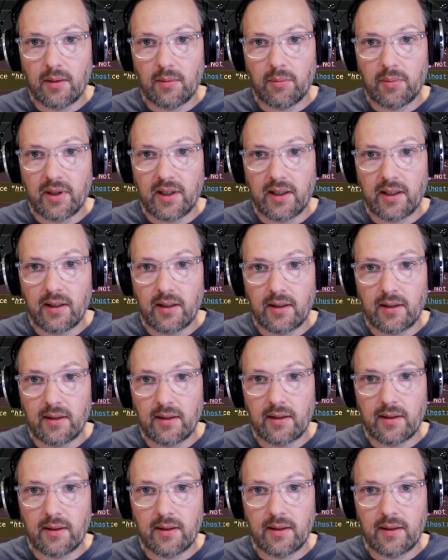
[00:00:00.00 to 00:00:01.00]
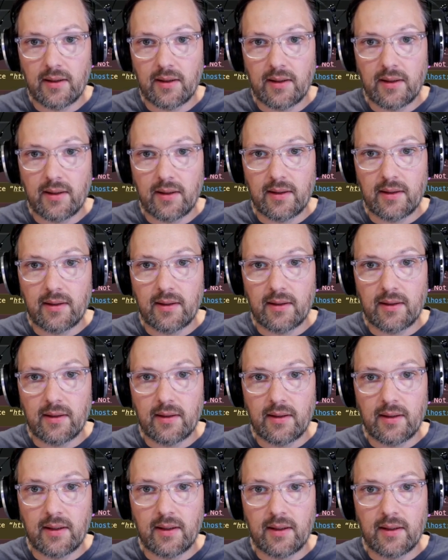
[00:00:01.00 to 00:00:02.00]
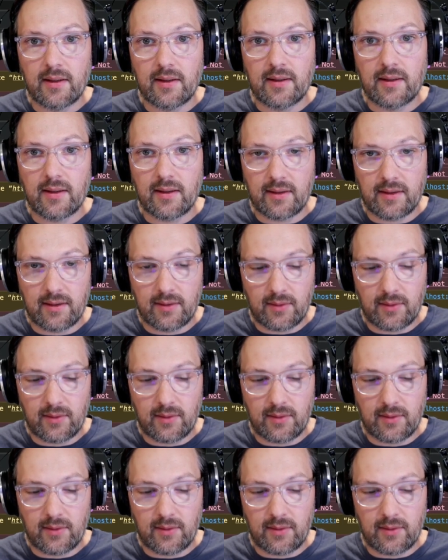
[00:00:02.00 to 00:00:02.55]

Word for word: panel. It doesn't